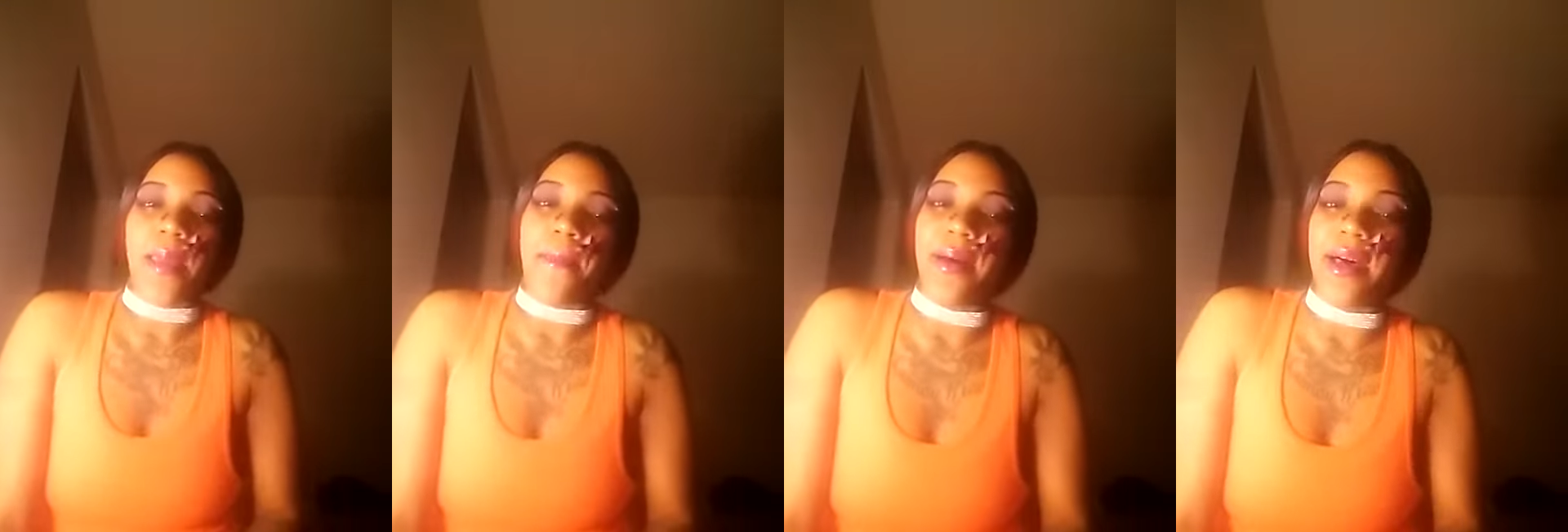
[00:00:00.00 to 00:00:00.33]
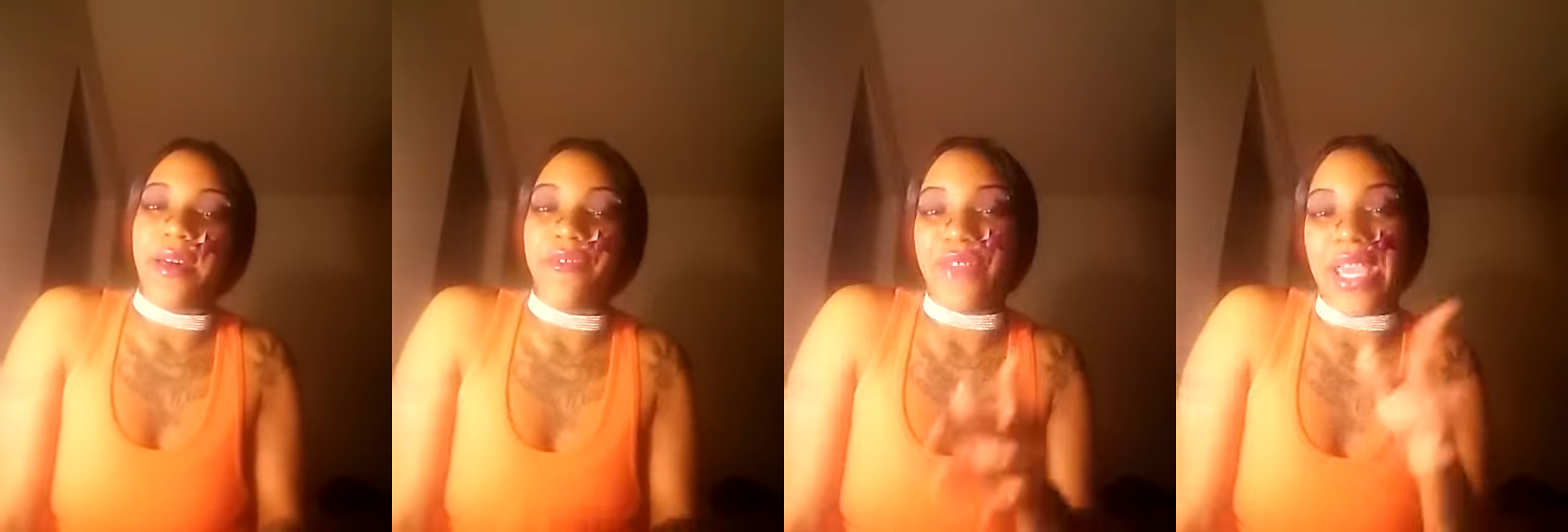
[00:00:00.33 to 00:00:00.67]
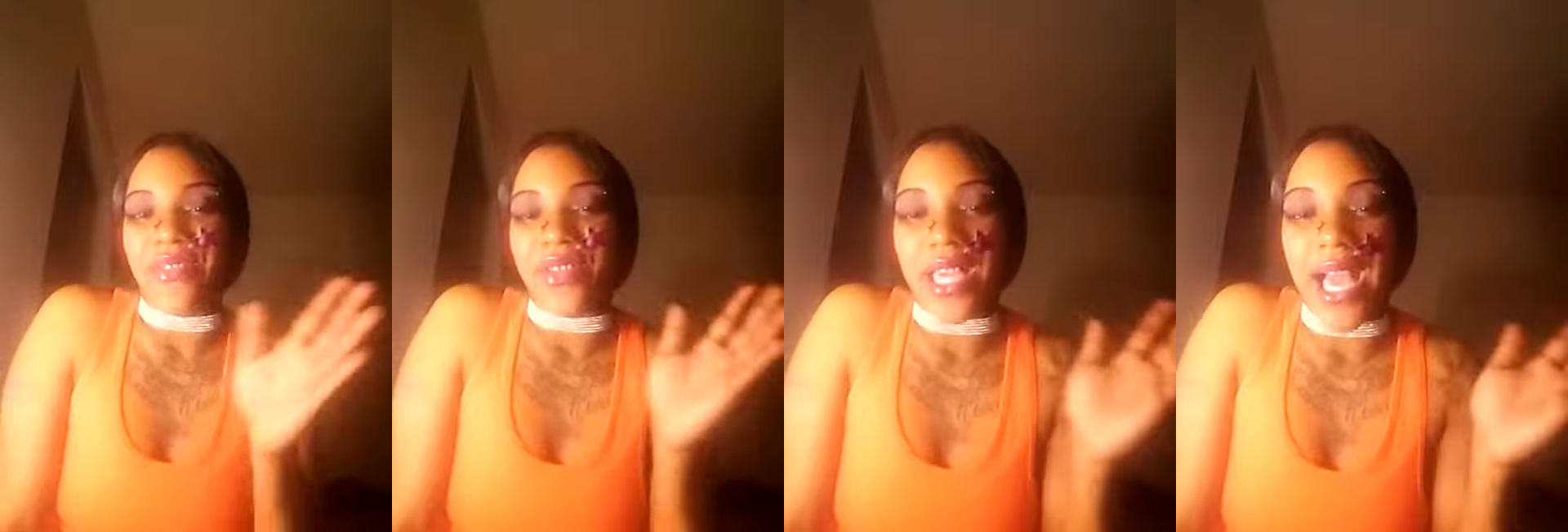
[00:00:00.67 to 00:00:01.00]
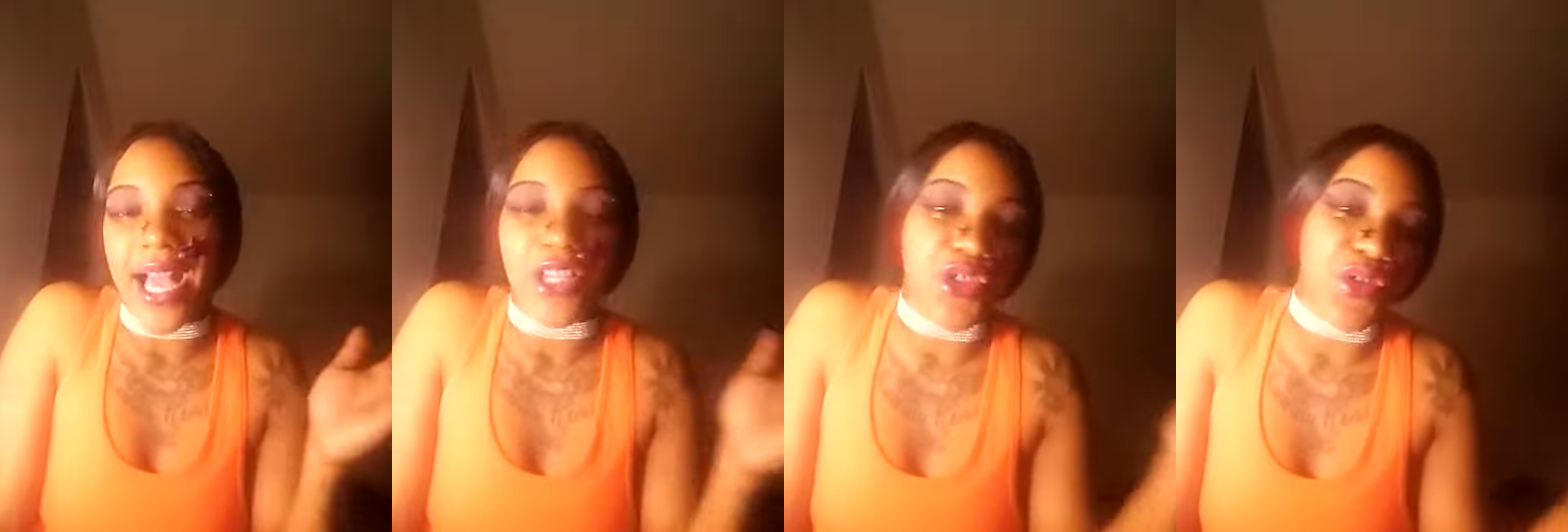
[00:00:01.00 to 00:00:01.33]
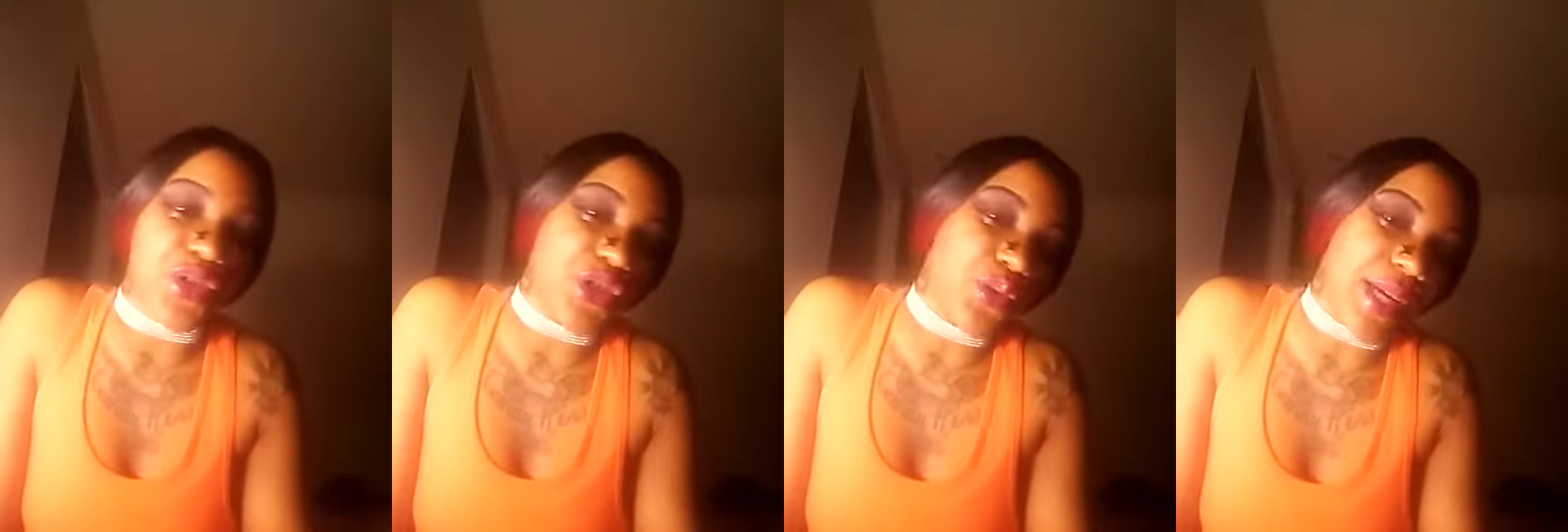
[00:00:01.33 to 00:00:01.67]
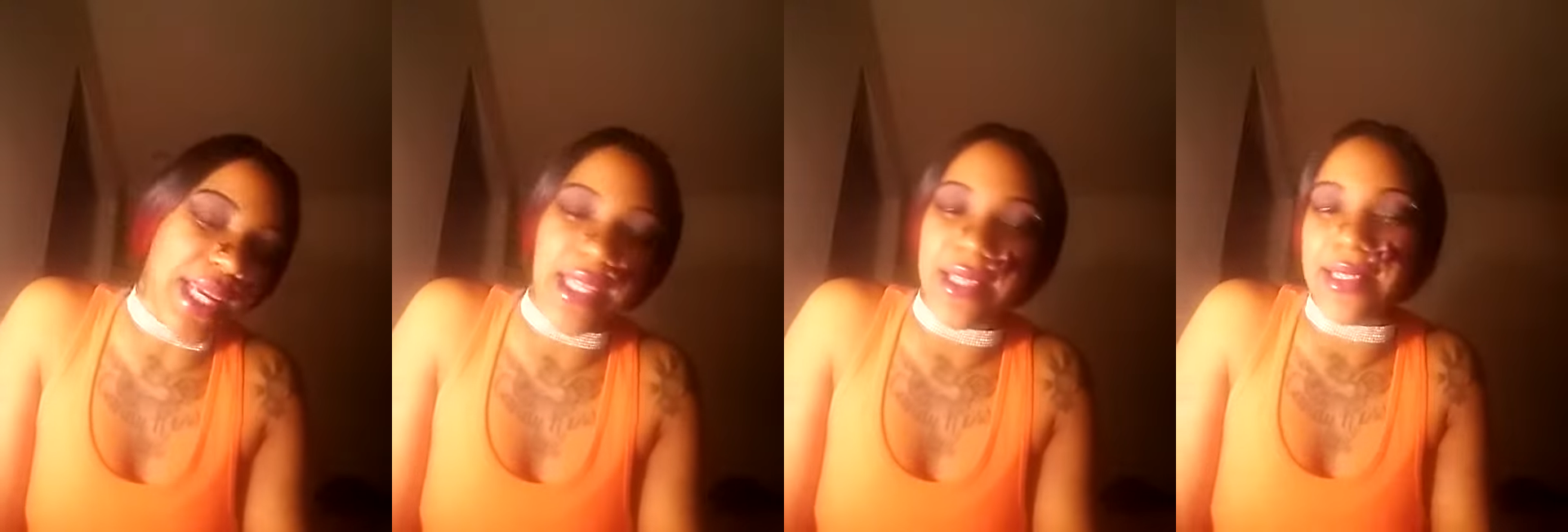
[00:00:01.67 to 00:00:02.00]
But faith in God, you can do
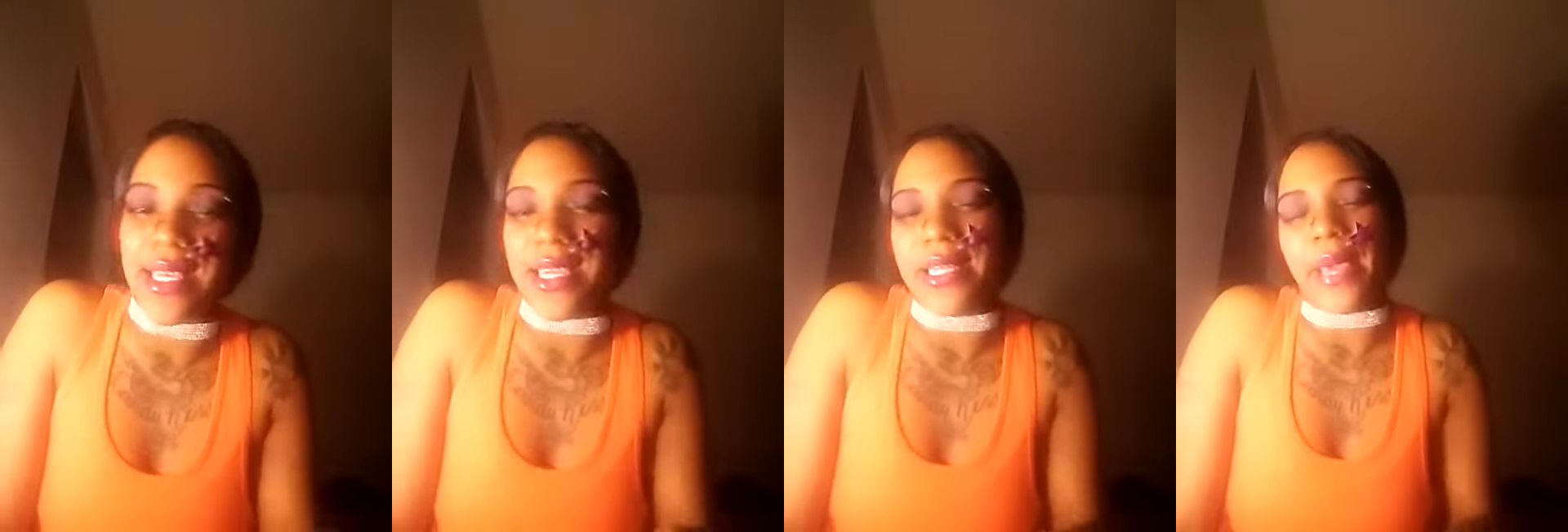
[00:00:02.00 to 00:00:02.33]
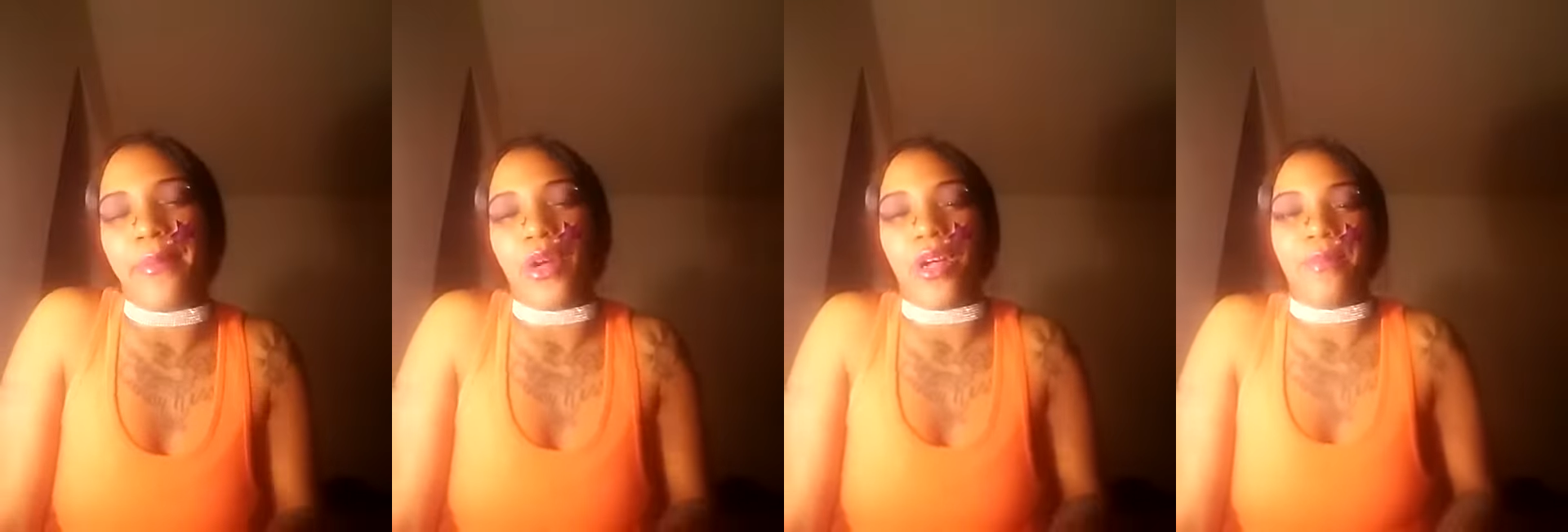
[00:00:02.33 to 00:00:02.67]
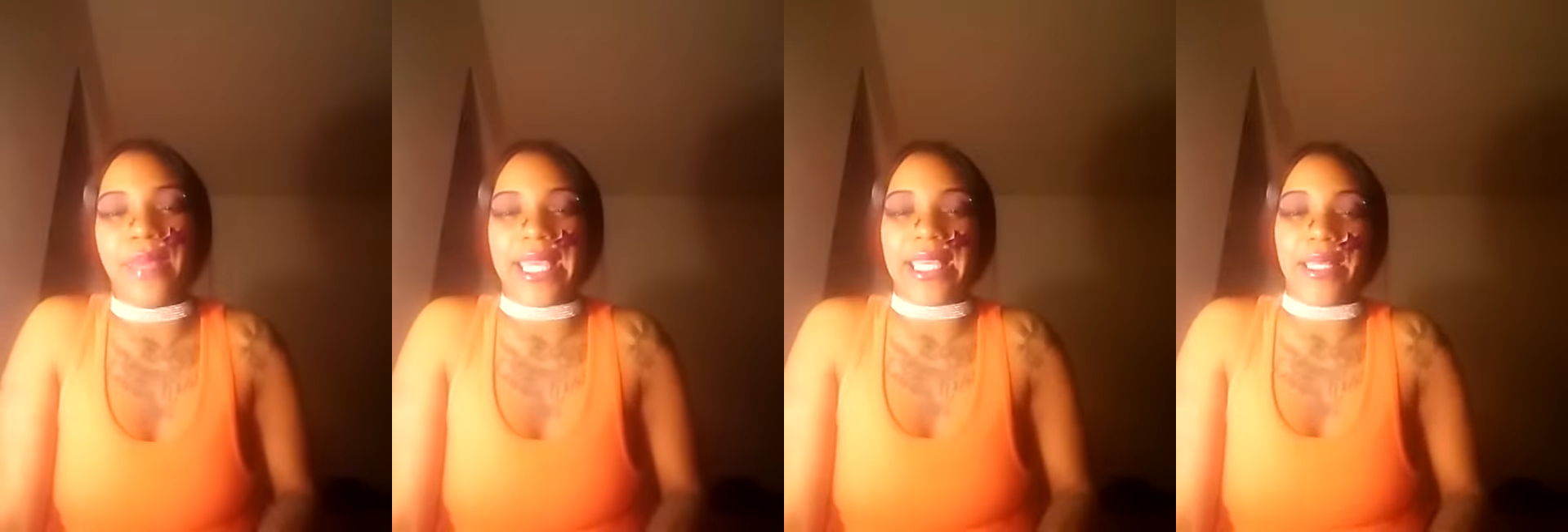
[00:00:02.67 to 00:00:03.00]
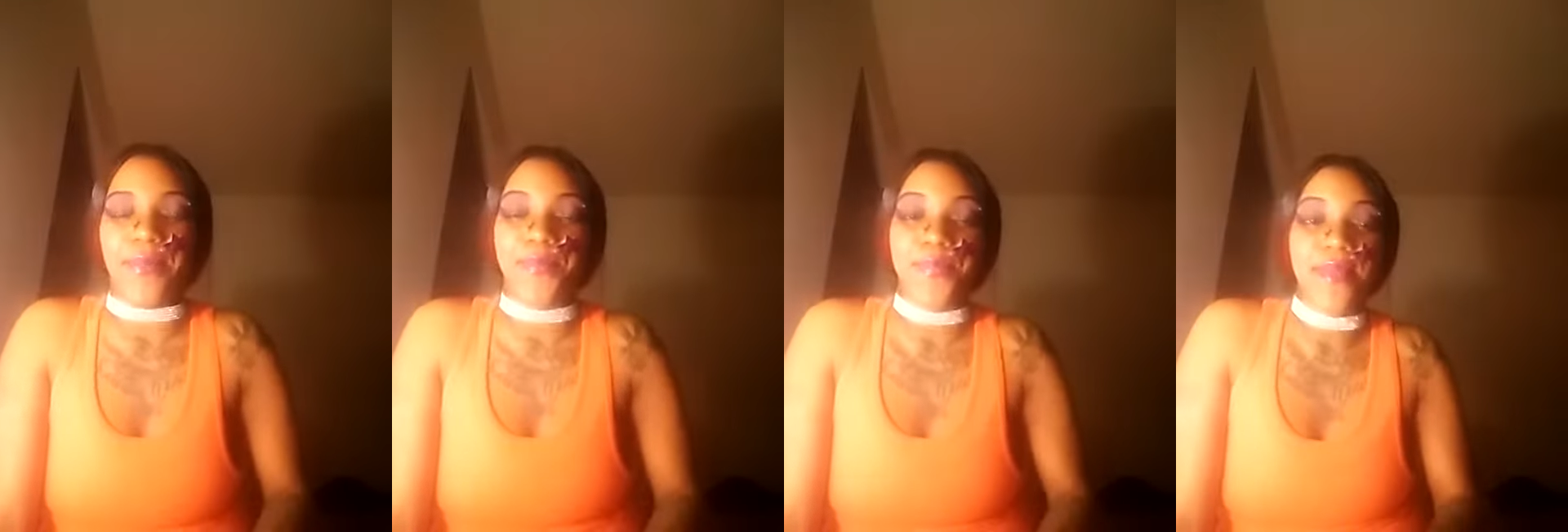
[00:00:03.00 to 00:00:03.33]
anything, and I'm going to make it.